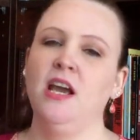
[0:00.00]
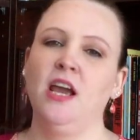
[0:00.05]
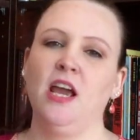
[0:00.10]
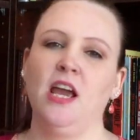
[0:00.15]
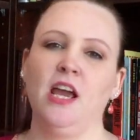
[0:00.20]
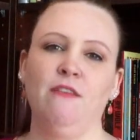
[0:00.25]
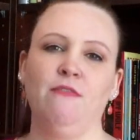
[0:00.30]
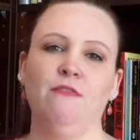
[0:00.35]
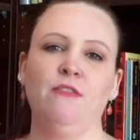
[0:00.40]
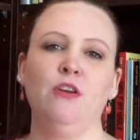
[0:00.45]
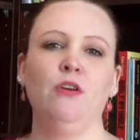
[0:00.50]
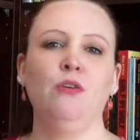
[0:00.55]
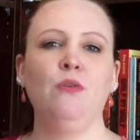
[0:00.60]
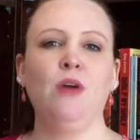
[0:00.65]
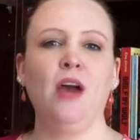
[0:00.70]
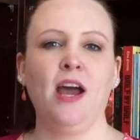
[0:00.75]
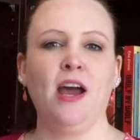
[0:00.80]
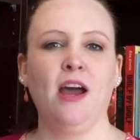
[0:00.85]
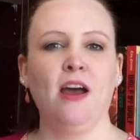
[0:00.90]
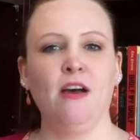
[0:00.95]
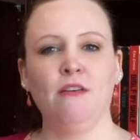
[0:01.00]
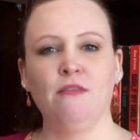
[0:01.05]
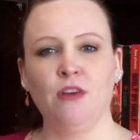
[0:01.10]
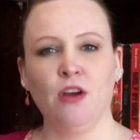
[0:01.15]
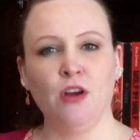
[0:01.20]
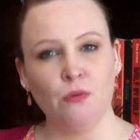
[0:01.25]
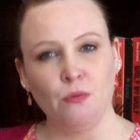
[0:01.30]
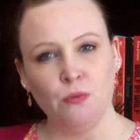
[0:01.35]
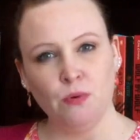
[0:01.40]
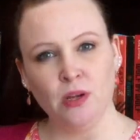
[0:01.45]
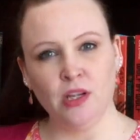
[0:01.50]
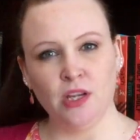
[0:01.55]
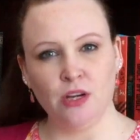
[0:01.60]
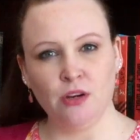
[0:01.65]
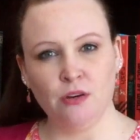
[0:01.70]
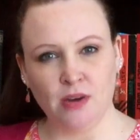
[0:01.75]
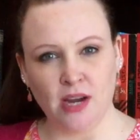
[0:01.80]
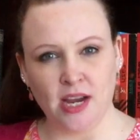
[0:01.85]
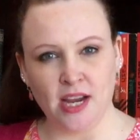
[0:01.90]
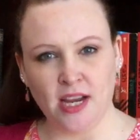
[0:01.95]
If you have a really
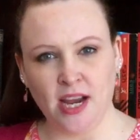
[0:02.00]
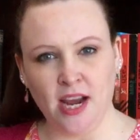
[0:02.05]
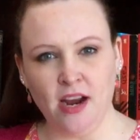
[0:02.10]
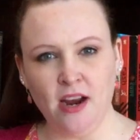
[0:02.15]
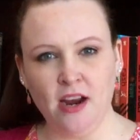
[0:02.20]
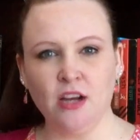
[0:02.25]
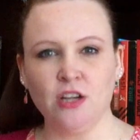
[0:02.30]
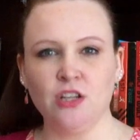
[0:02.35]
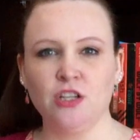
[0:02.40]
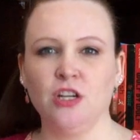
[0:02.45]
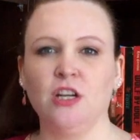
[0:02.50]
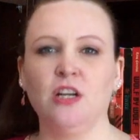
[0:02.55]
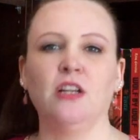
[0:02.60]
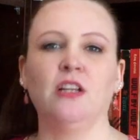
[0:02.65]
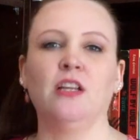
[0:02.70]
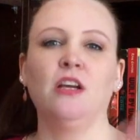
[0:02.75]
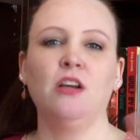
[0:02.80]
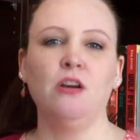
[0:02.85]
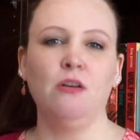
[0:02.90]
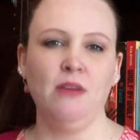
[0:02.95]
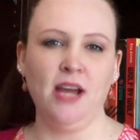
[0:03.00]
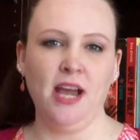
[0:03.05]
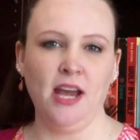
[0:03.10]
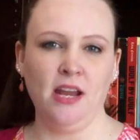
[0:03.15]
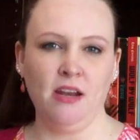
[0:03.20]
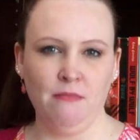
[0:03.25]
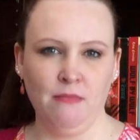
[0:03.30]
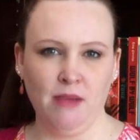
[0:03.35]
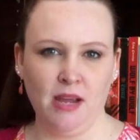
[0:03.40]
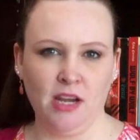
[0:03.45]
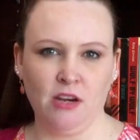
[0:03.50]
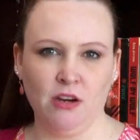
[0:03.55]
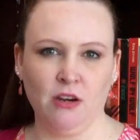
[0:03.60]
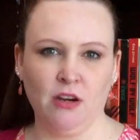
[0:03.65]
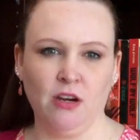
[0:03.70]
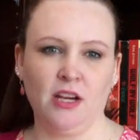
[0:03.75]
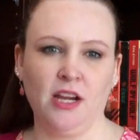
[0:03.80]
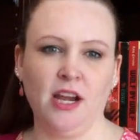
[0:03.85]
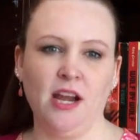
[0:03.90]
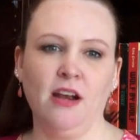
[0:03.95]
great character, then go ahead and make
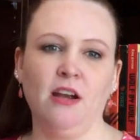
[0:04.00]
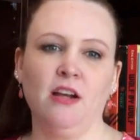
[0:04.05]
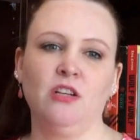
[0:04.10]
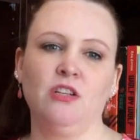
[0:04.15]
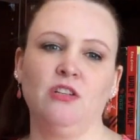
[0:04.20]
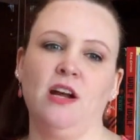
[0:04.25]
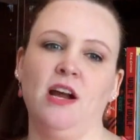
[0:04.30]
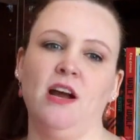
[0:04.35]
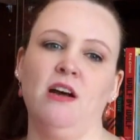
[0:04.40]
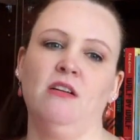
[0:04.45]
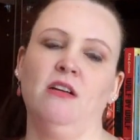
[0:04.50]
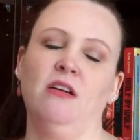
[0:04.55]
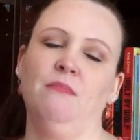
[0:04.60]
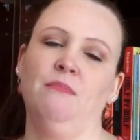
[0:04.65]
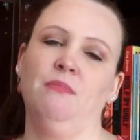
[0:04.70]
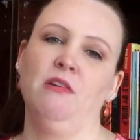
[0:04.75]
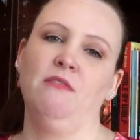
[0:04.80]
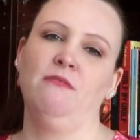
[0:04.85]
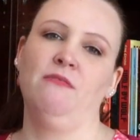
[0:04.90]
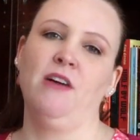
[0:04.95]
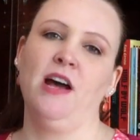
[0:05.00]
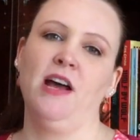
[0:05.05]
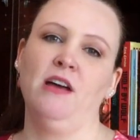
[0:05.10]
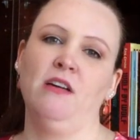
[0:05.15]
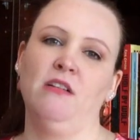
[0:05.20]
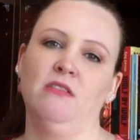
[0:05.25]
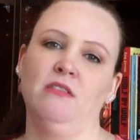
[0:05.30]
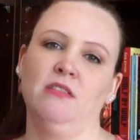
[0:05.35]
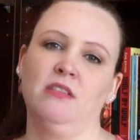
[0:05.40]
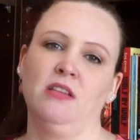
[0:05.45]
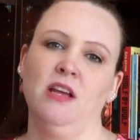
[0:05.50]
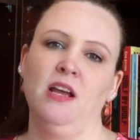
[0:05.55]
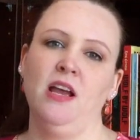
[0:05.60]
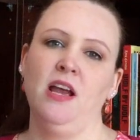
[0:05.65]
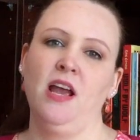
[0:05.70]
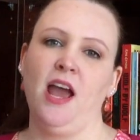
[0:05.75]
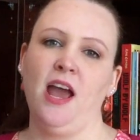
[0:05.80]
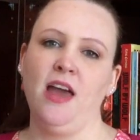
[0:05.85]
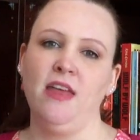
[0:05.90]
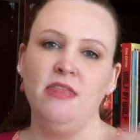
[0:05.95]
your character profiles
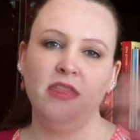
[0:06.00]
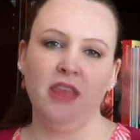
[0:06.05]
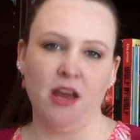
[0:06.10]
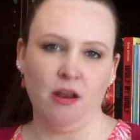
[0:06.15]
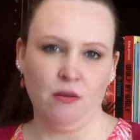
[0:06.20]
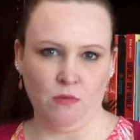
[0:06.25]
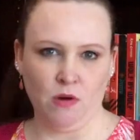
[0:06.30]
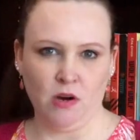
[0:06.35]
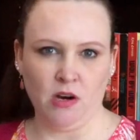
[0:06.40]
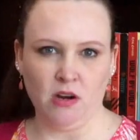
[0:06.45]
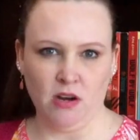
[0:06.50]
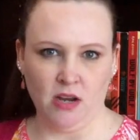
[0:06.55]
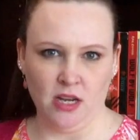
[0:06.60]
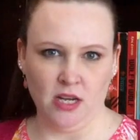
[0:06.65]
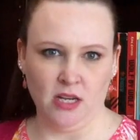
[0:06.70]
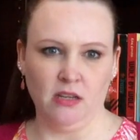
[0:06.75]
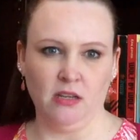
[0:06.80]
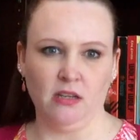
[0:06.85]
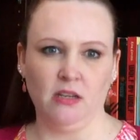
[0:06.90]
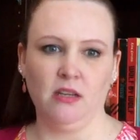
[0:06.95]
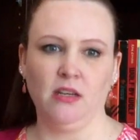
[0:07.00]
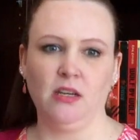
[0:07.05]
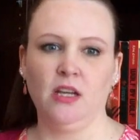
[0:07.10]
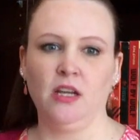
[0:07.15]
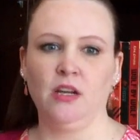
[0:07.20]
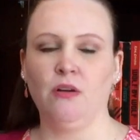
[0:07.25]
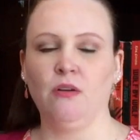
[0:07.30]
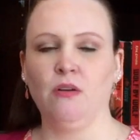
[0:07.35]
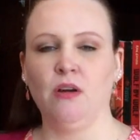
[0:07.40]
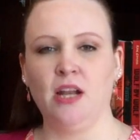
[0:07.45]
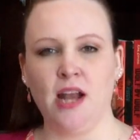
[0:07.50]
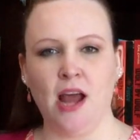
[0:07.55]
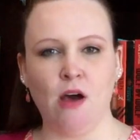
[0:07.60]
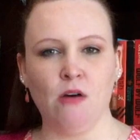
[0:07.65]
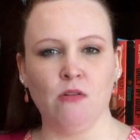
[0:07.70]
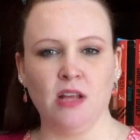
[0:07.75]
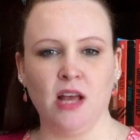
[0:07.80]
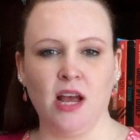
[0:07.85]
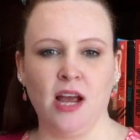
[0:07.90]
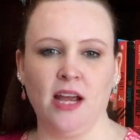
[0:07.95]
and then work on, an
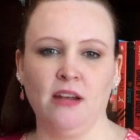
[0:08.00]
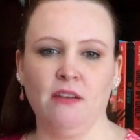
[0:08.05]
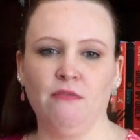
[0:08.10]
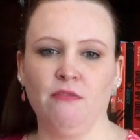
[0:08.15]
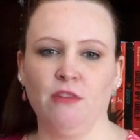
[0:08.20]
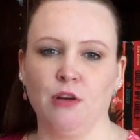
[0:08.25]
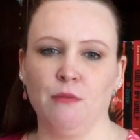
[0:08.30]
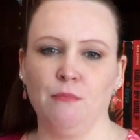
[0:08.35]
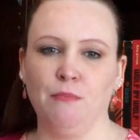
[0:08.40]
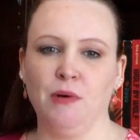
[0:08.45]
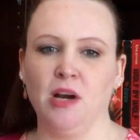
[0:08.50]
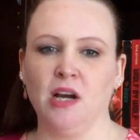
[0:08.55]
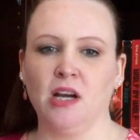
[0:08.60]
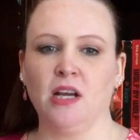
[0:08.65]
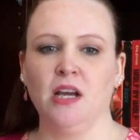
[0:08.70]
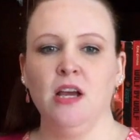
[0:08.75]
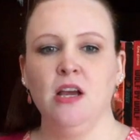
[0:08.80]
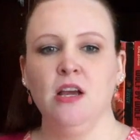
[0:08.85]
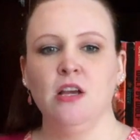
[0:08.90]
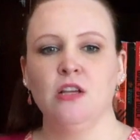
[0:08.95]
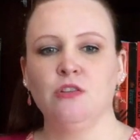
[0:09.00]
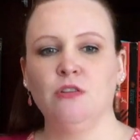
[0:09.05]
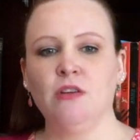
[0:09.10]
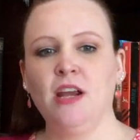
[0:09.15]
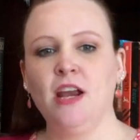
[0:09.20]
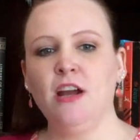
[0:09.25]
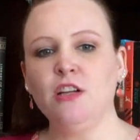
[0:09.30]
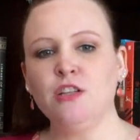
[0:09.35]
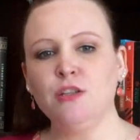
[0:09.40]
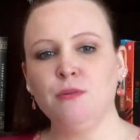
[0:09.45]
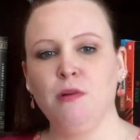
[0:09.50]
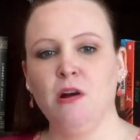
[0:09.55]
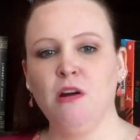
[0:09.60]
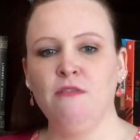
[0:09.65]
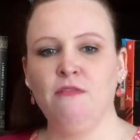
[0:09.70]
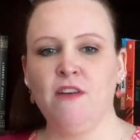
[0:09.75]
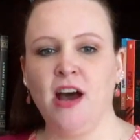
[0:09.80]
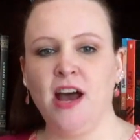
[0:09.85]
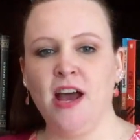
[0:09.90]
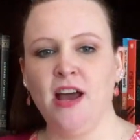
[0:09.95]
outline for your book. So a character
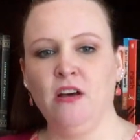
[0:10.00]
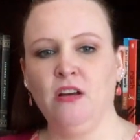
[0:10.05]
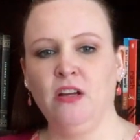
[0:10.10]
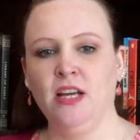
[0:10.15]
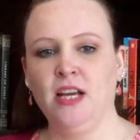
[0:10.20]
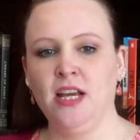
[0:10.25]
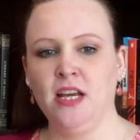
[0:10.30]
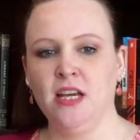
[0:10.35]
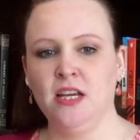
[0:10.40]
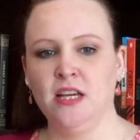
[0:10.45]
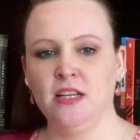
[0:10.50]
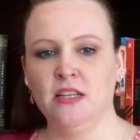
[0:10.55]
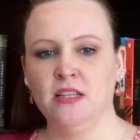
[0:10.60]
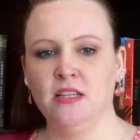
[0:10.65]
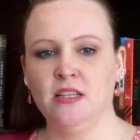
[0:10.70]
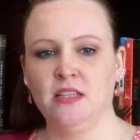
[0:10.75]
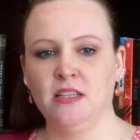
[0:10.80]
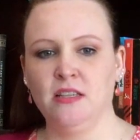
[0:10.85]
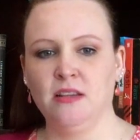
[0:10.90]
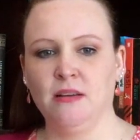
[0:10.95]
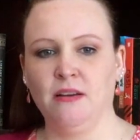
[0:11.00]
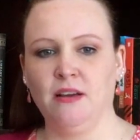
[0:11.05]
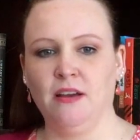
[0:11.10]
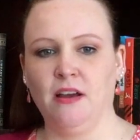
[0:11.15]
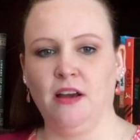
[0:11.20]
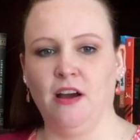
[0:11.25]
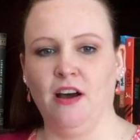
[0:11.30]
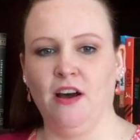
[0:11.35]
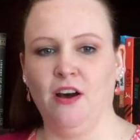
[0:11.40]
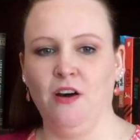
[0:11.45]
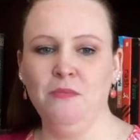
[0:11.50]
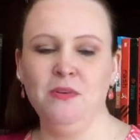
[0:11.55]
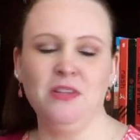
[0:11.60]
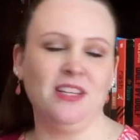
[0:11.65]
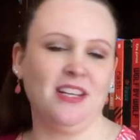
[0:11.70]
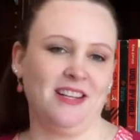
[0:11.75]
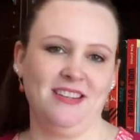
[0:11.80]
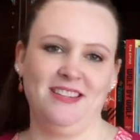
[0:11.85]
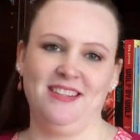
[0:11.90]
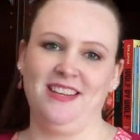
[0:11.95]
profile is almost
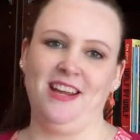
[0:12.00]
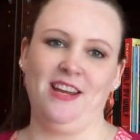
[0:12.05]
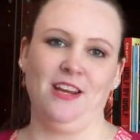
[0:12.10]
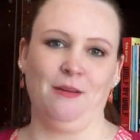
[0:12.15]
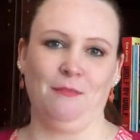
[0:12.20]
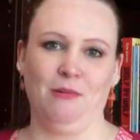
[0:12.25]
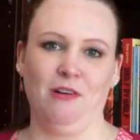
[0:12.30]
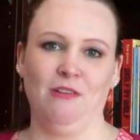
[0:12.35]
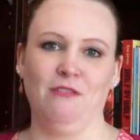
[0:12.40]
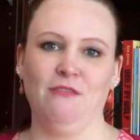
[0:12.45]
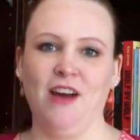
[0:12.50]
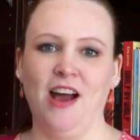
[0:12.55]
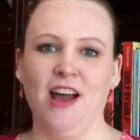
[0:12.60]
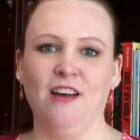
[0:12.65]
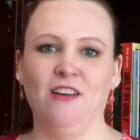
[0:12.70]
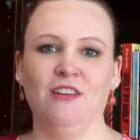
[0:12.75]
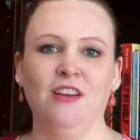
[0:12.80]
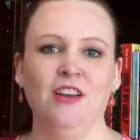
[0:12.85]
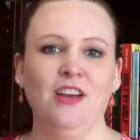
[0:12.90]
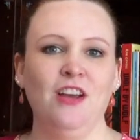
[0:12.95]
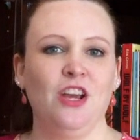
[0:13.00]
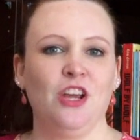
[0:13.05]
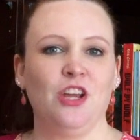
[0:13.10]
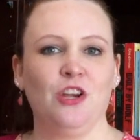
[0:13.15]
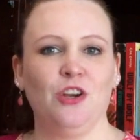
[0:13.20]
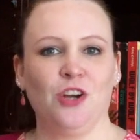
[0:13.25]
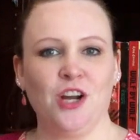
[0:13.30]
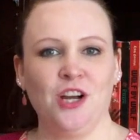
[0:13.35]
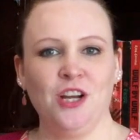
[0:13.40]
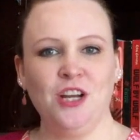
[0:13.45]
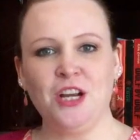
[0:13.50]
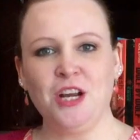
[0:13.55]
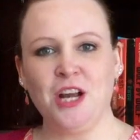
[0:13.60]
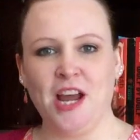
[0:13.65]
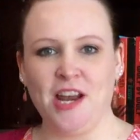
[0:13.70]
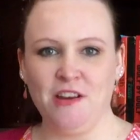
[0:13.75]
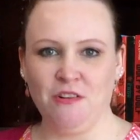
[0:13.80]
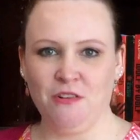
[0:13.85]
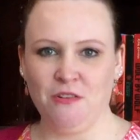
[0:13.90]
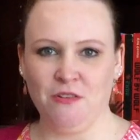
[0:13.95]
like a dating profile. You're going to
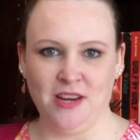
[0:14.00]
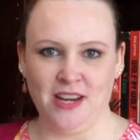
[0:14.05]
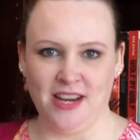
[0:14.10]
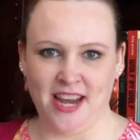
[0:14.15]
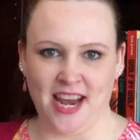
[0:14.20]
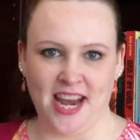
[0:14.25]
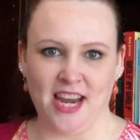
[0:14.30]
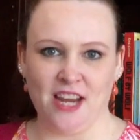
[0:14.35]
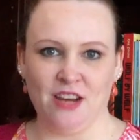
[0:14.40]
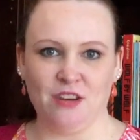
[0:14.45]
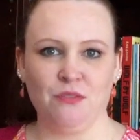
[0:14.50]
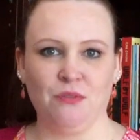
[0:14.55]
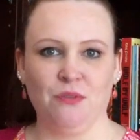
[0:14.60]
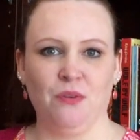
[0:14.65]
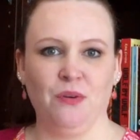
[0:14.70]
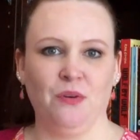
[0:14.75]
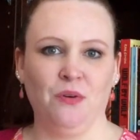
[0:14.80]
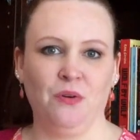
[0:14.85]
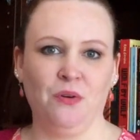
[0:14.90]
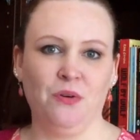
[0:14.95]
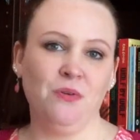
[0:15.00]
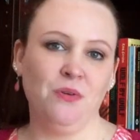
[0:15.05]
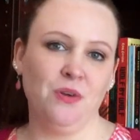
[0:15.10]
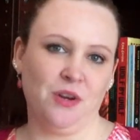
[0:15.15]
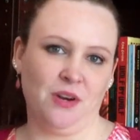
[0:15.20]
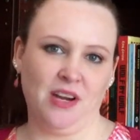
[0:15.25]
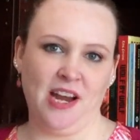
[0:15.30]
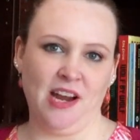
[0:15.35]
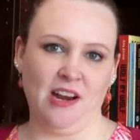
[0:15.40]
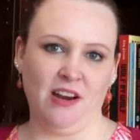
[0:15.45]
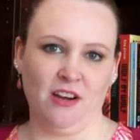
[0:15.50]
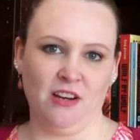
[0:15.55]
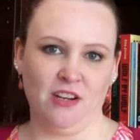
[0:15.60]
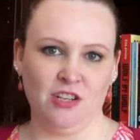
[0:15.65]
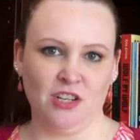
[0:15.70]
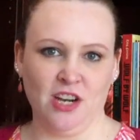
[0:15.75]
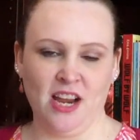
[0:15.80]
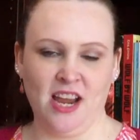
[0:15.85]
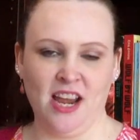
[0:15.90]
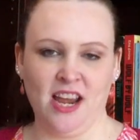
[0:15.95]
kind of create who your
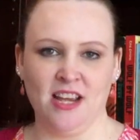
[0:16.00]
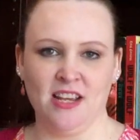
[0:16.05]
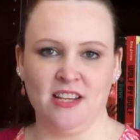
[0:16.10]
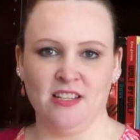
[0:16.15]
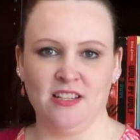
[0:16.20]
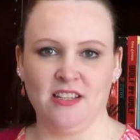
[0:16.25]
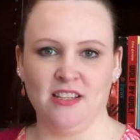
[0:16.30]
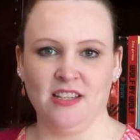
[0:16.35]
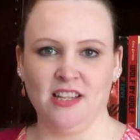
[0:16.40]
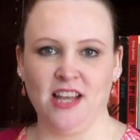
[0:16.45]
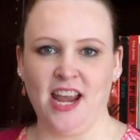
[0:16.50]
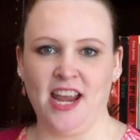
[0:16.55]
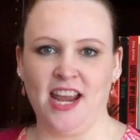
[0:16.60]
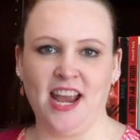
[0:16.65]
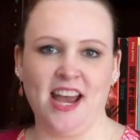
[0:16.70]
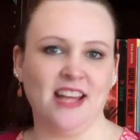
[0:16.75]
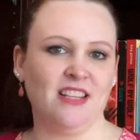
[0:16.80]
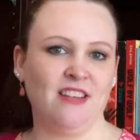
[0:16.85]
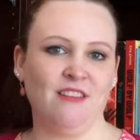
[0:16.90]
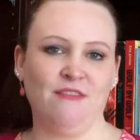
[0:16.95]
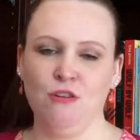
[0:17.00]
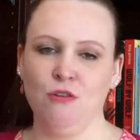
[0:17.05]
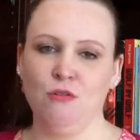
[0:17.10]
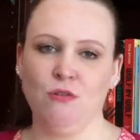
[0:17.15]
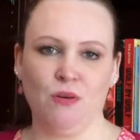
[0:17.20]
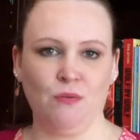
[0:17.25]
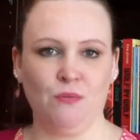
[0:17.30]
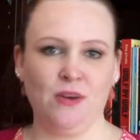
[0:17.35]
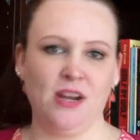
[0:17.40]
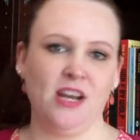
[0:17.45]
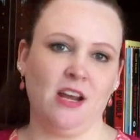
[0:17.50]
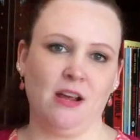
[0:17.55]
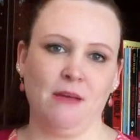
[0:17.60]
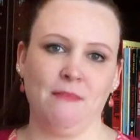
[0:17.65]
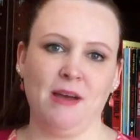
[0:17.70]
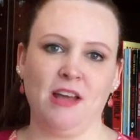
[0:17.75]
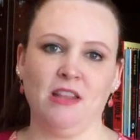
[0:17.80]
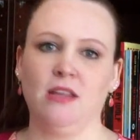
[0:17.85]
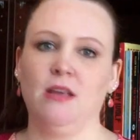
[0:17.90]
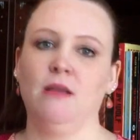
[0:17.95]
character is, like as if you were reading
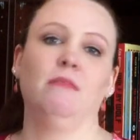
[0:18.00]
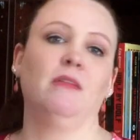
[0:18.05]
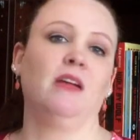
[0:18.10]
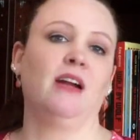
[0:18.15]
about them.